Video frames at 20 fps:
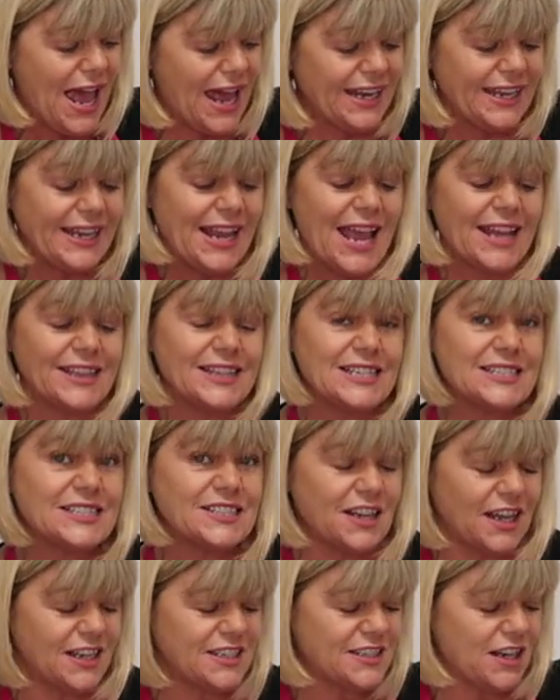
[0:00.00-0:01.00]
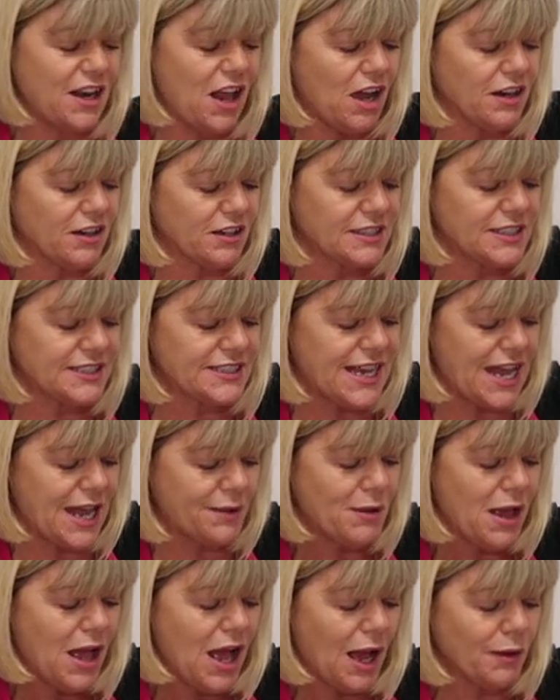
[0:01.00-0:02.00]
And again, this nice longer
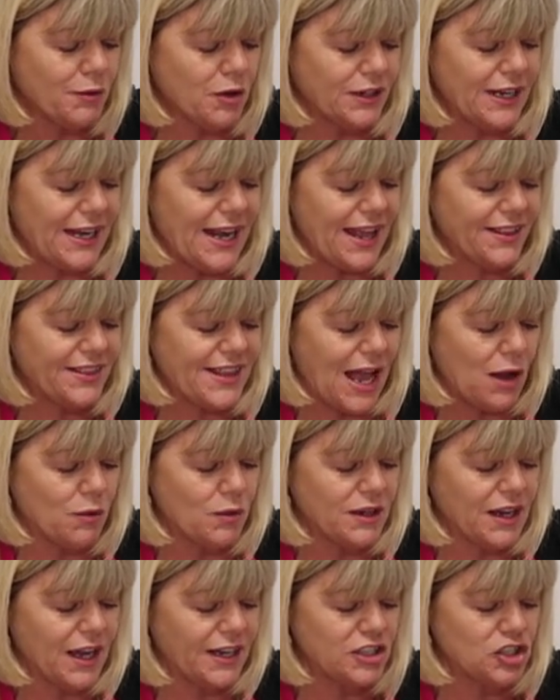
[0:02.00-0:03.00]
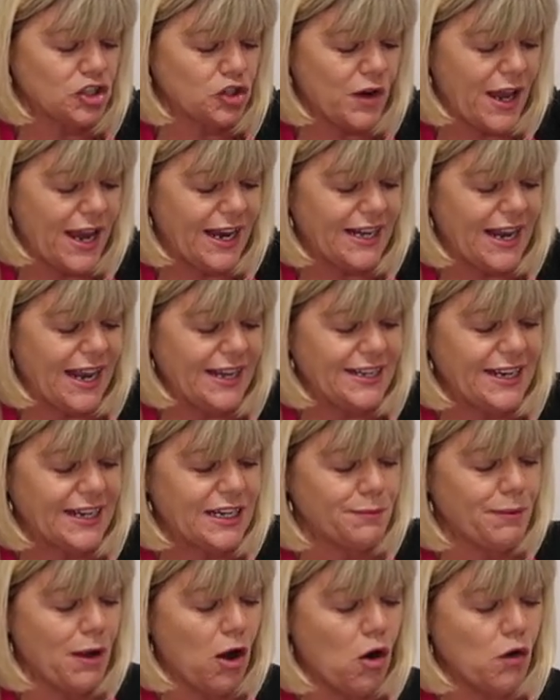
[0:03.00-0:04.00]
stem, I'm going to let that one kind of trail a
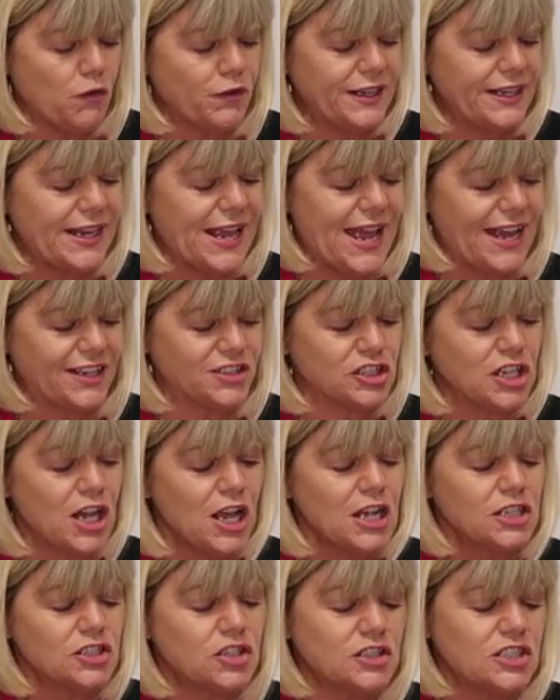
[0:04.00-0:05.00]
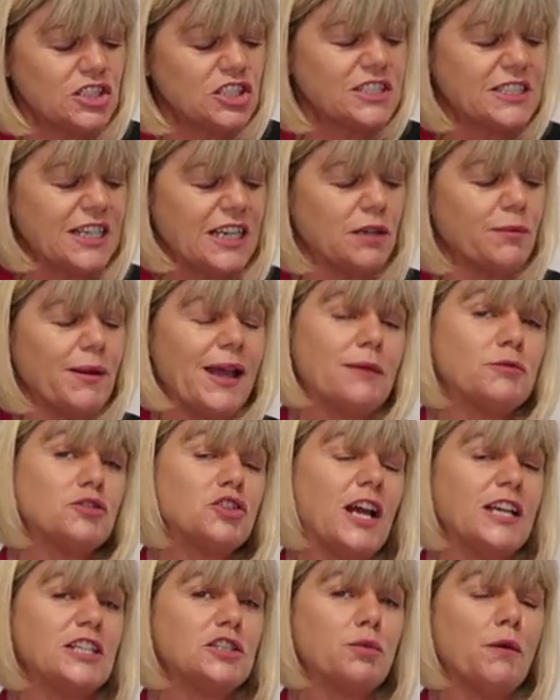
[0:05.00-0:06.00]
little bit over the edge. So do you see the way I'm
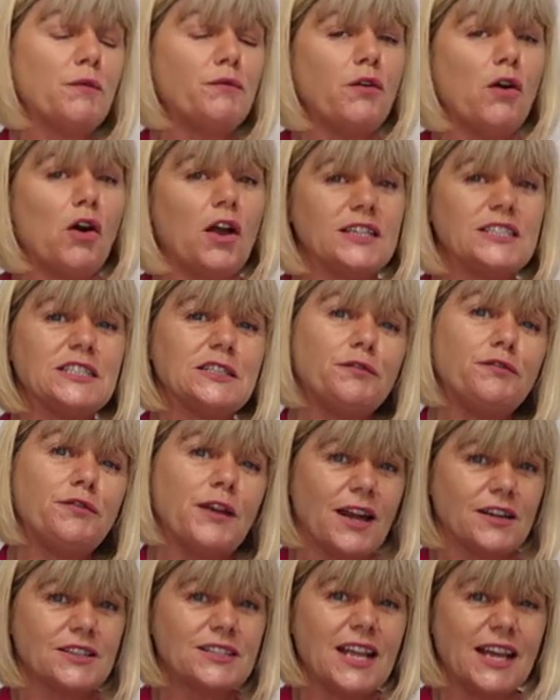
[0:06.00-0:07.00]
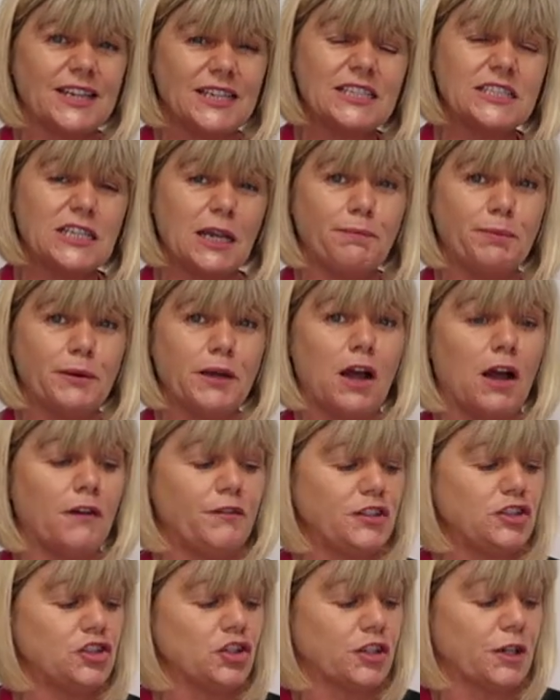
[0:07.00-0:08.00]
trying to avoid the flowers kind of tipping
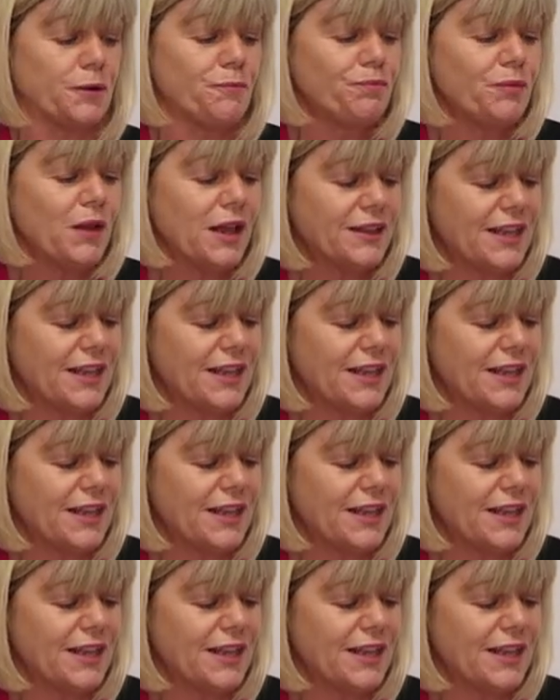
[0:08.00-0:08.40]
off each other?